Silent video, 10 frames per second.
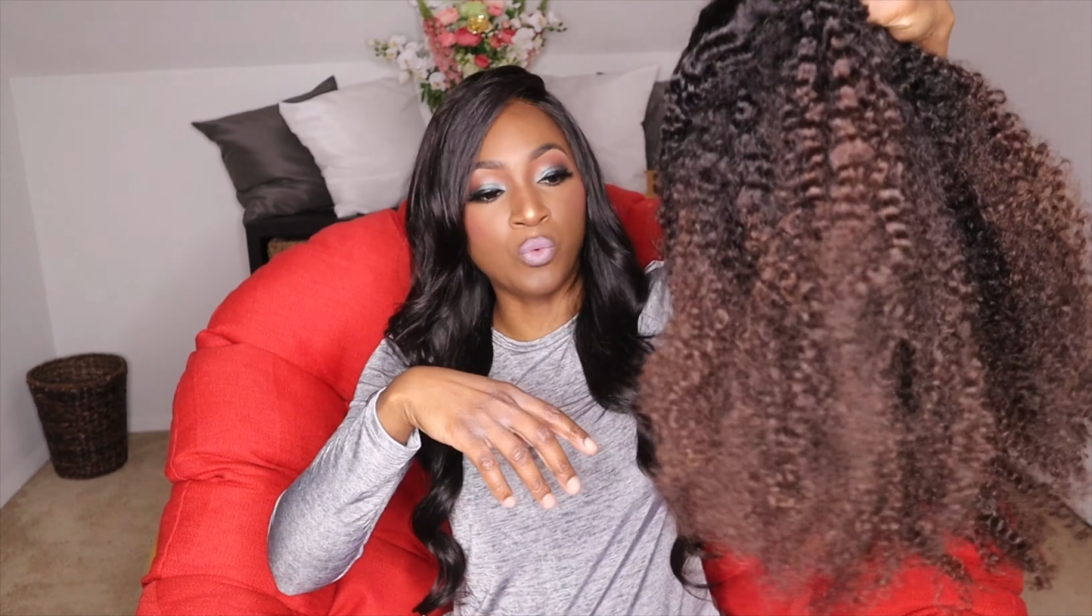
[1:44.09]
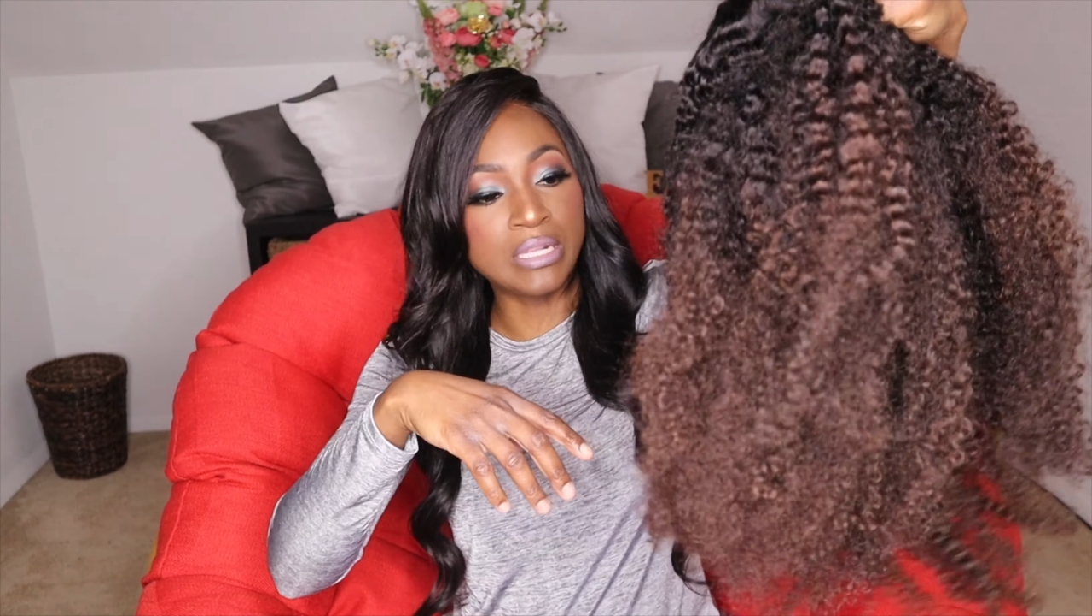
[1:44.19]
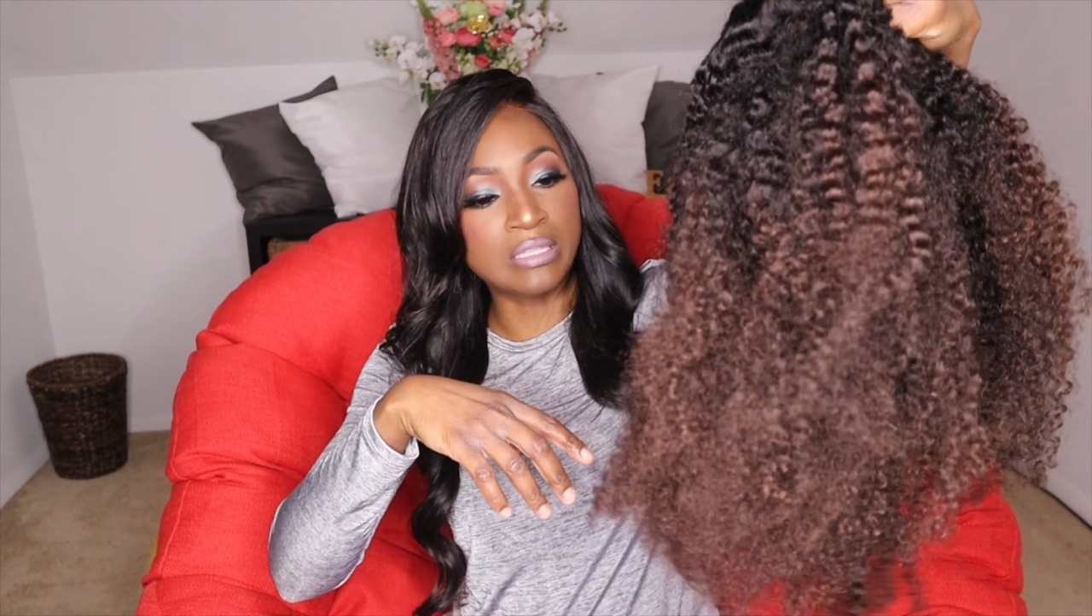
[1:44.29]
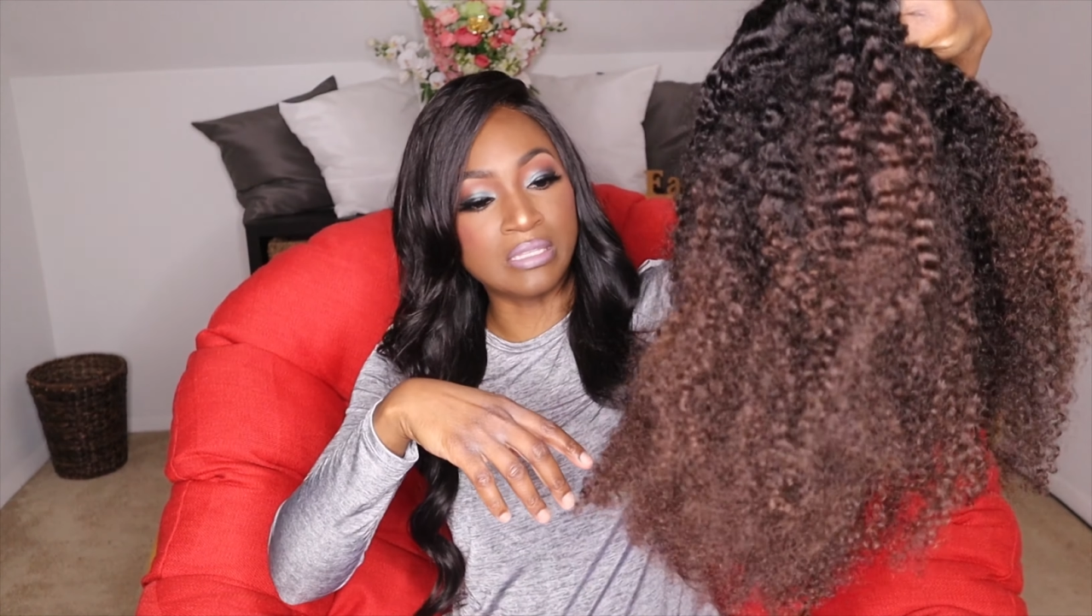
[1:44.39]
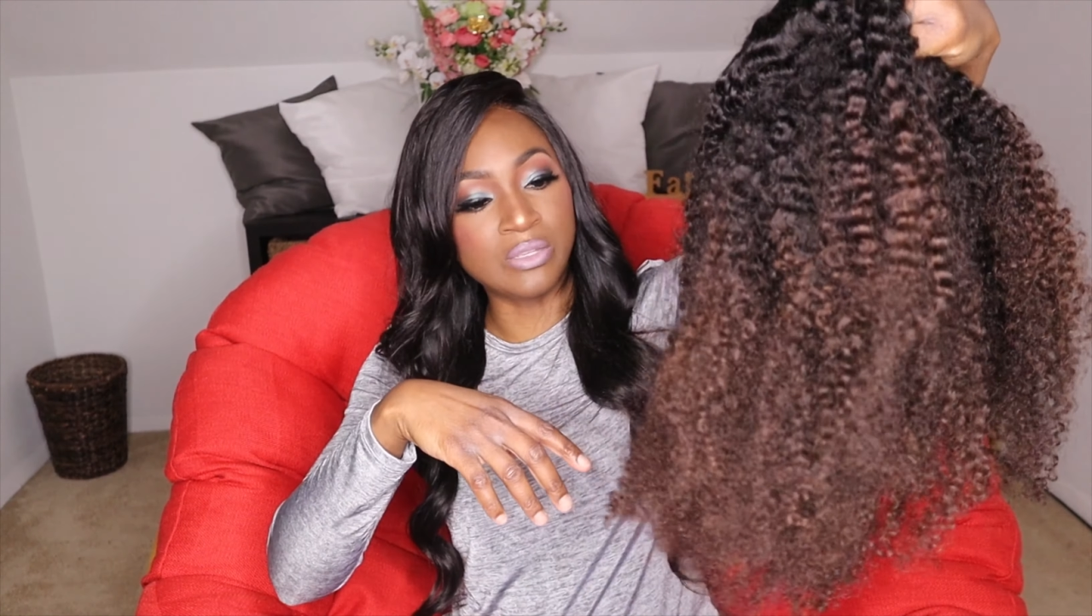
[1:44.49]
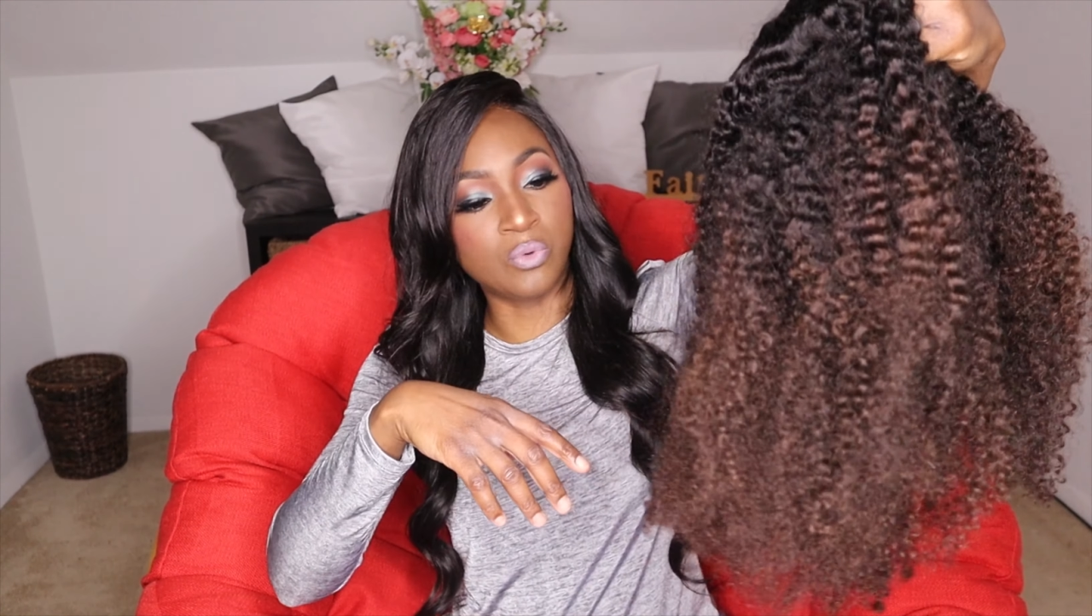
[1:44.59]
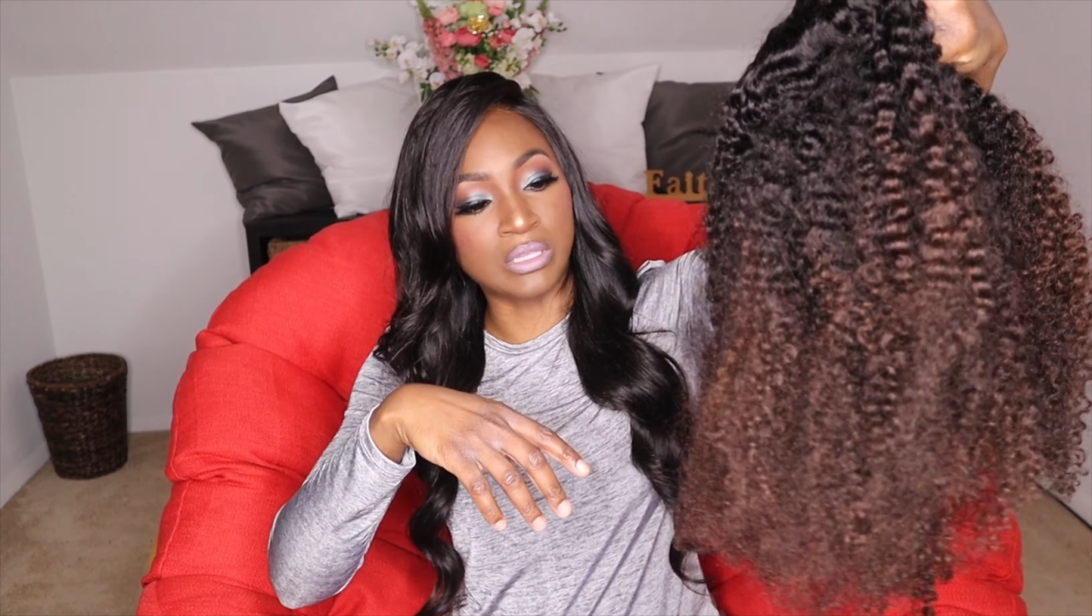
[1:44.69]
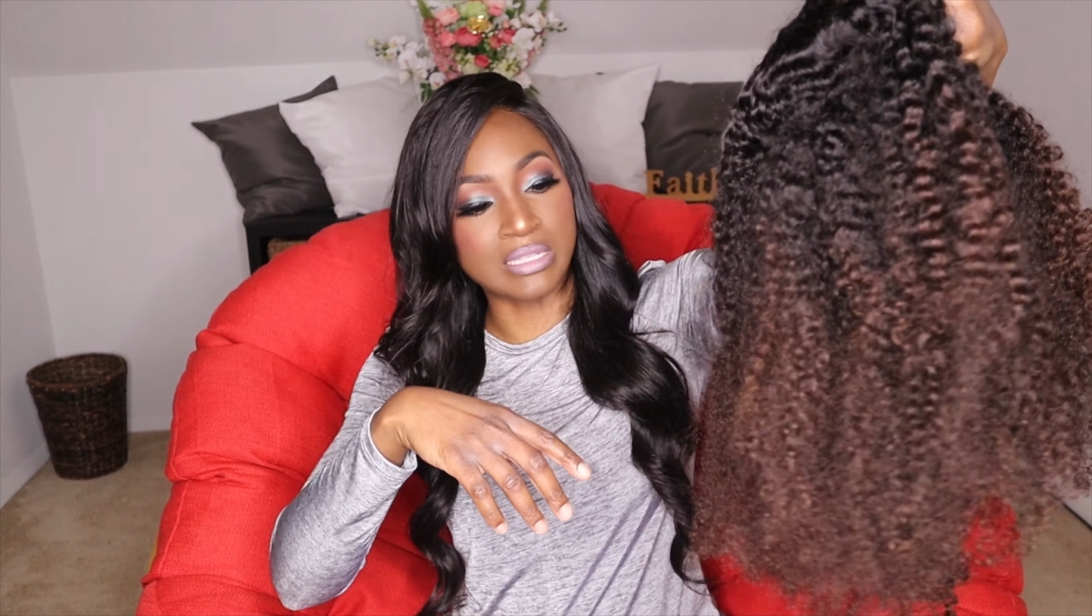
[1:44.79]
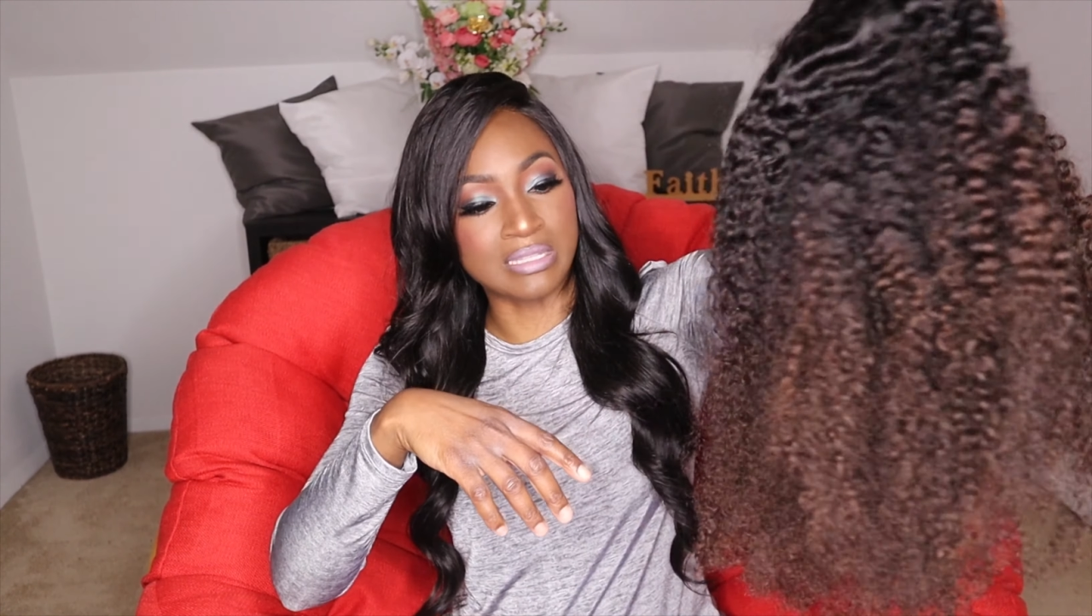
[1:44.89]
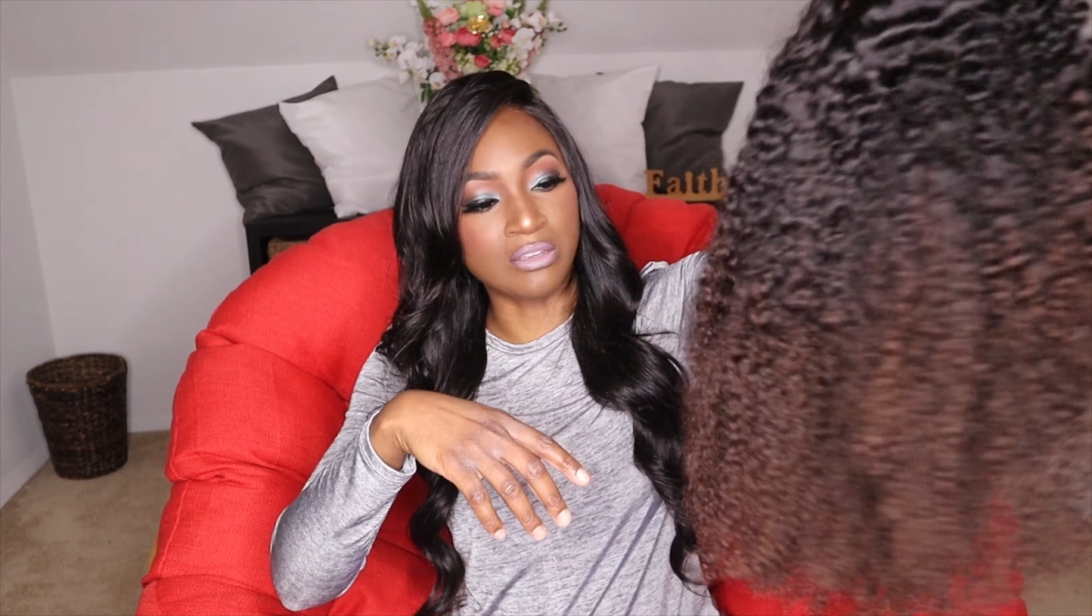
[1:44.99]
wait to see
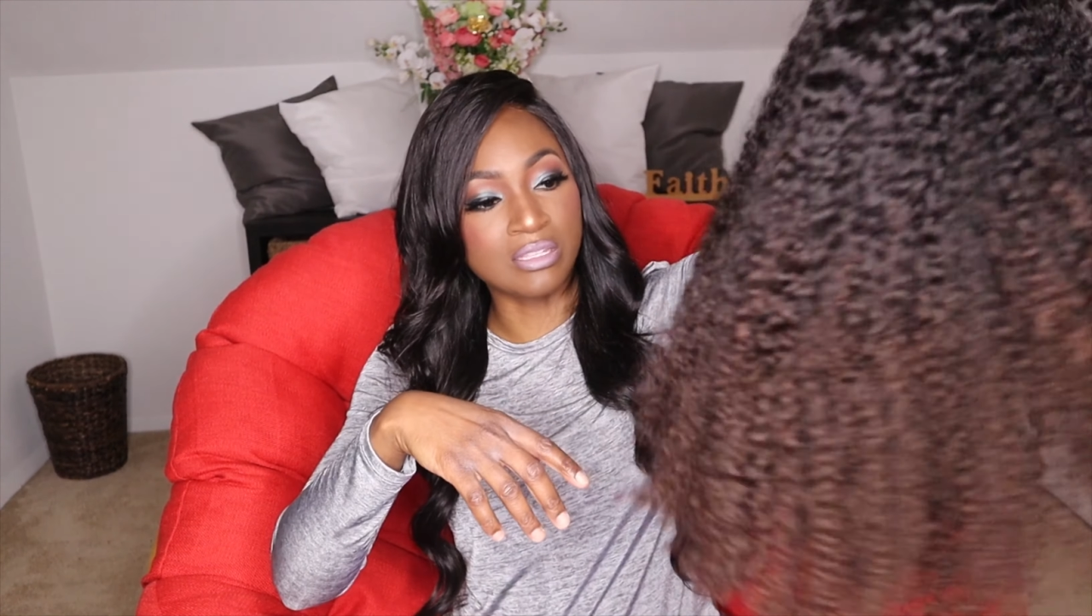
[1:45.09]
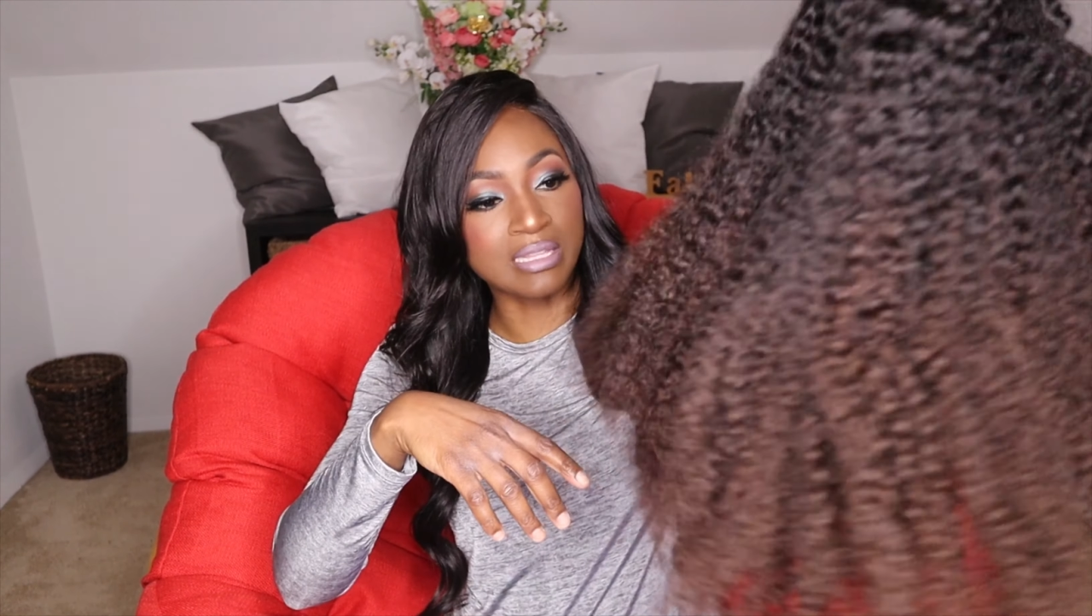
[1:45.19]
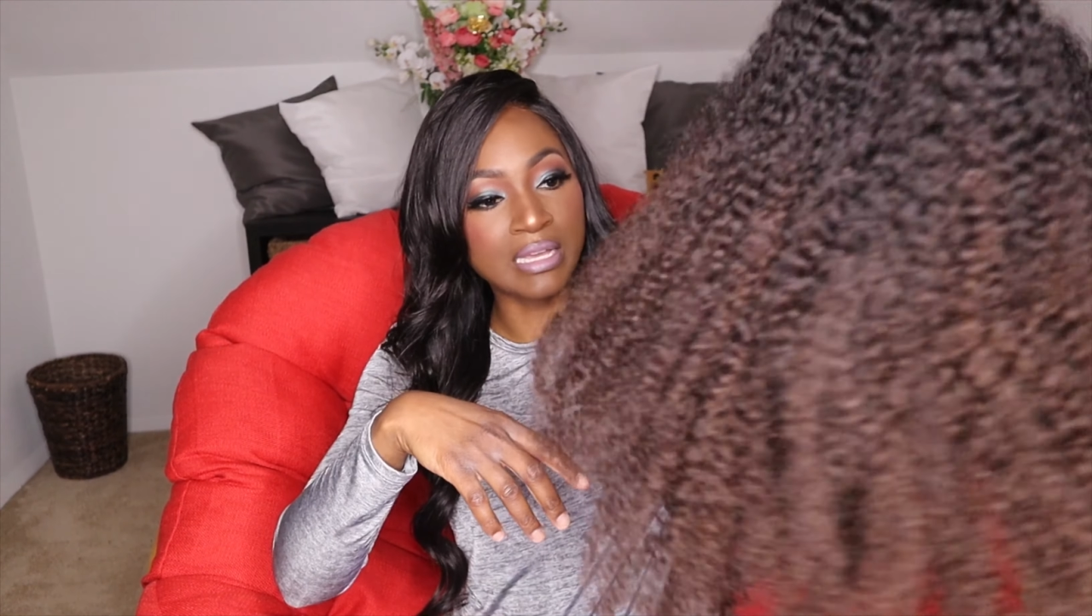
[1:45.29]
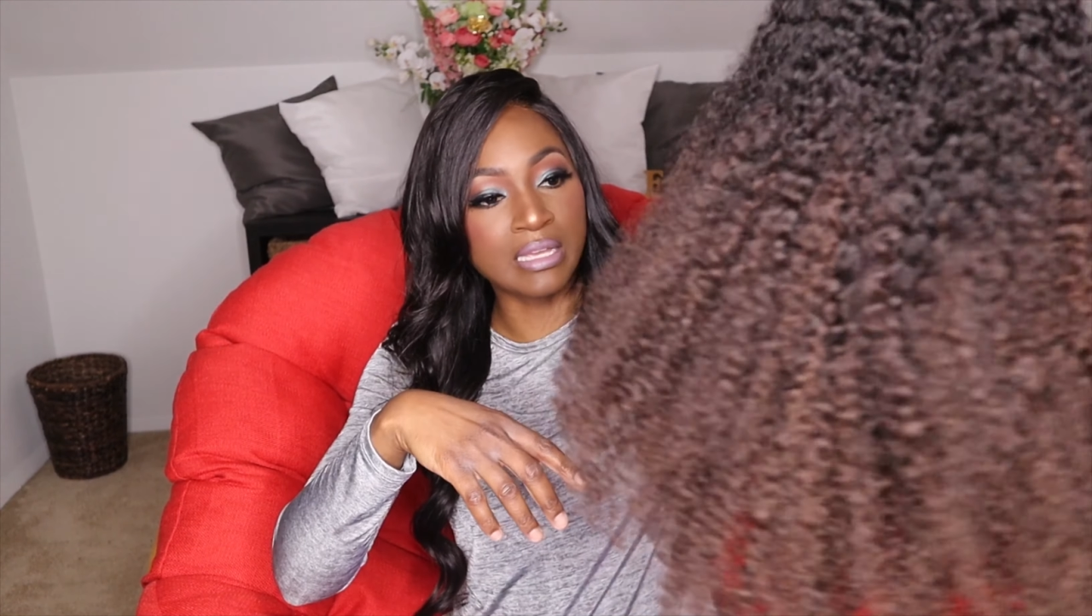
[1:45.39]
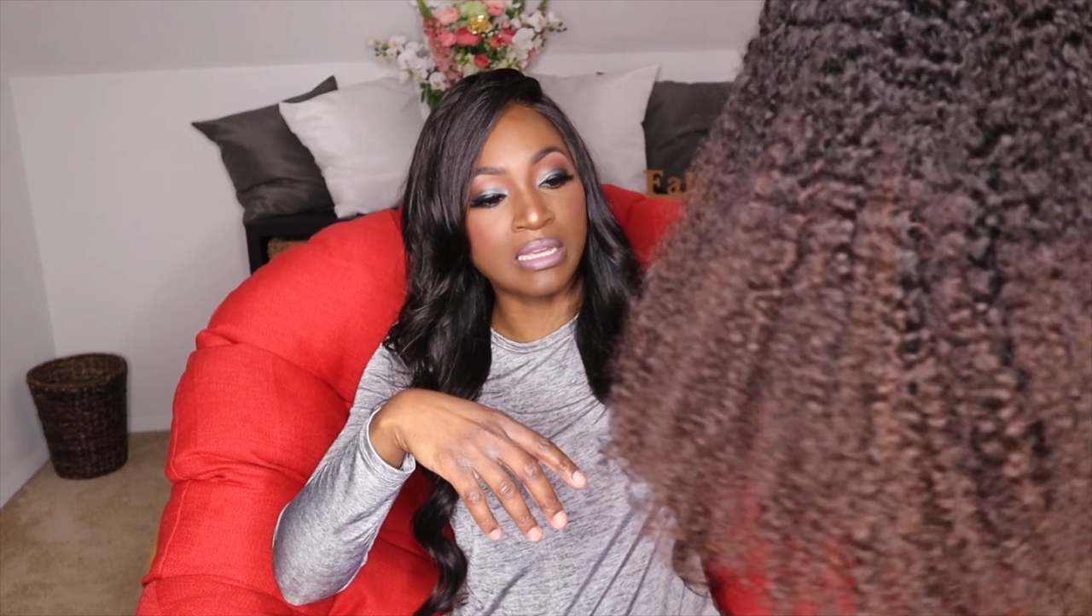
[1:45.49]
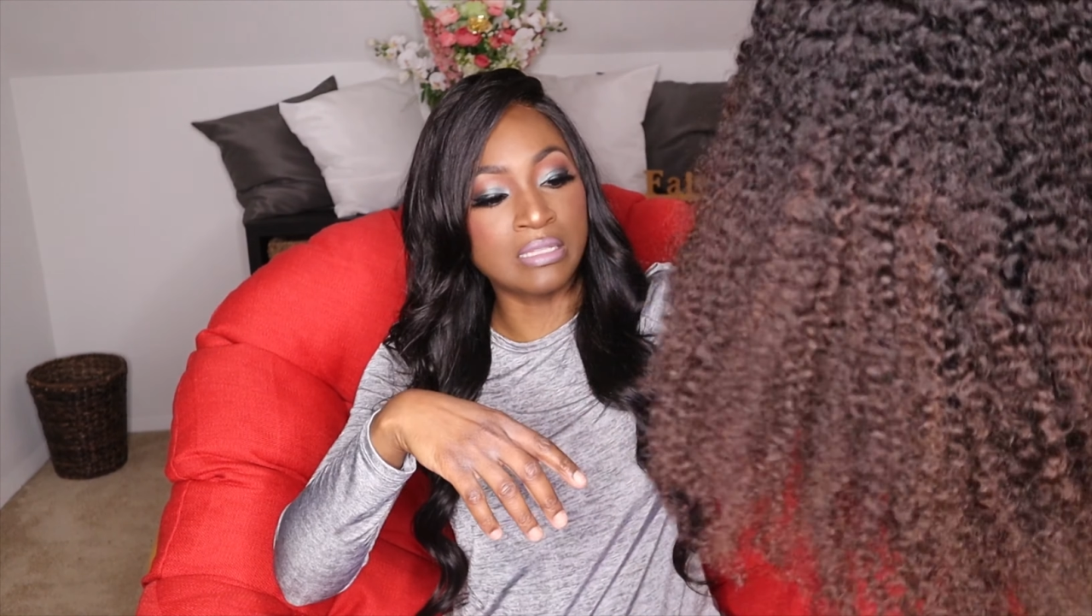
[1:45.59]
what this looks like.